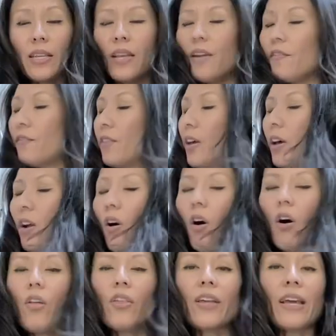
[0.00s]
if
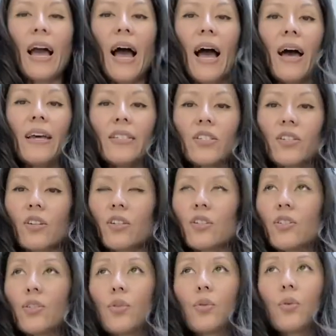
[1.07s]
all the cat
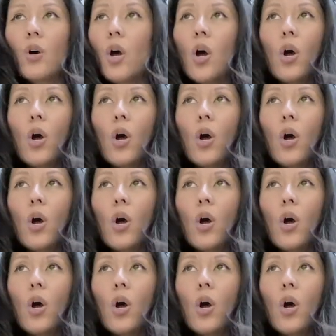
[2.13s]
starts to